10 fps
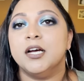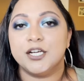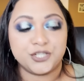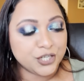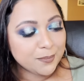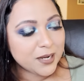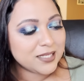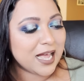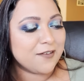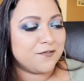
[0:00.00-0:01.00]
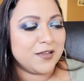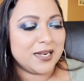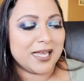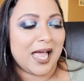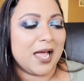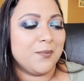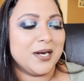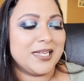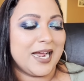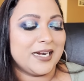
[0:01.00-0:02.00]
shimmers, I feel like I
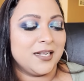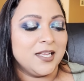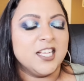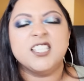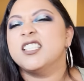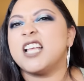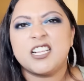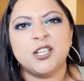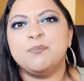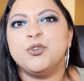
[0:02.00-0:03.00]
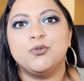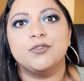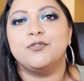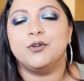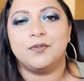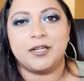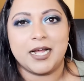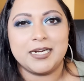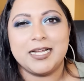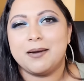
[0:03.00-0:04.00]
would get such a beautiful
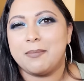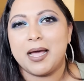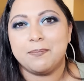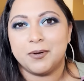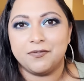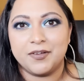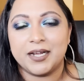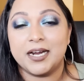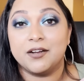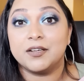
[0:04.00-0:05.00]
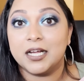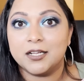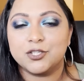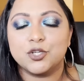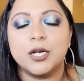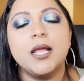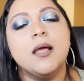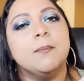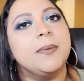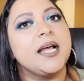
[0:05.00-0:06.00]
variety and my perfect kind of color story.
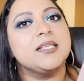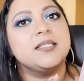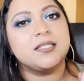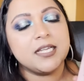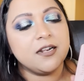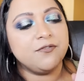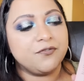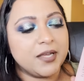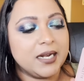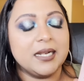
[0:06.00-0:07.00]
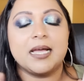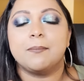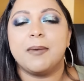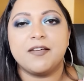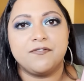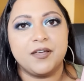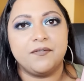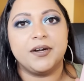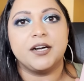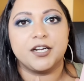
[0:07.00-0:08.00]
But I still feel like my
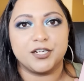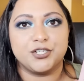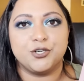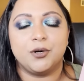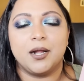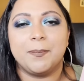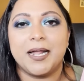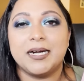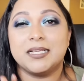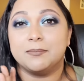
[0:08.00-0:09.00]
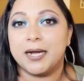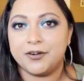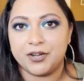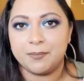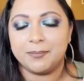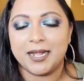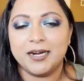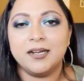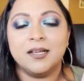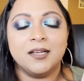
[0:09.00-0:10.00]
favorite Natasha Denona palette is my dream palette